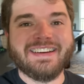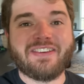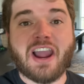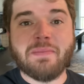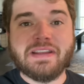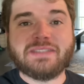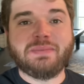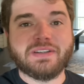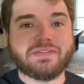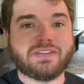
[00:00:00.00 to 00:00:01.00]
Where I'm his
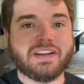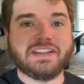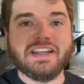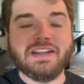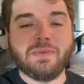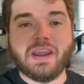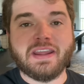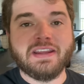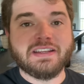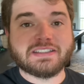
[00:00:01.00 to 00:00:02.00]
big friend.
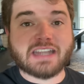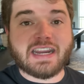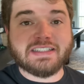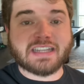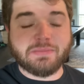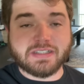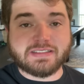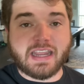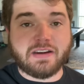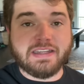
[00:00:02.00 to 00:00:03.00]
Anyway, Scotty's coming to
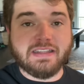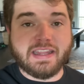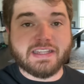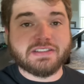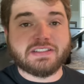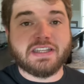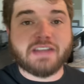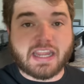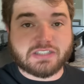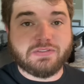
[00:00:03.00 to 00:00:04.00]
town. He lands in
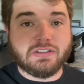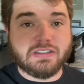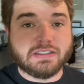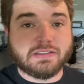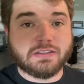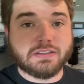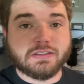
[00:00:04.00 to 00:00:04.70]
Nashville in...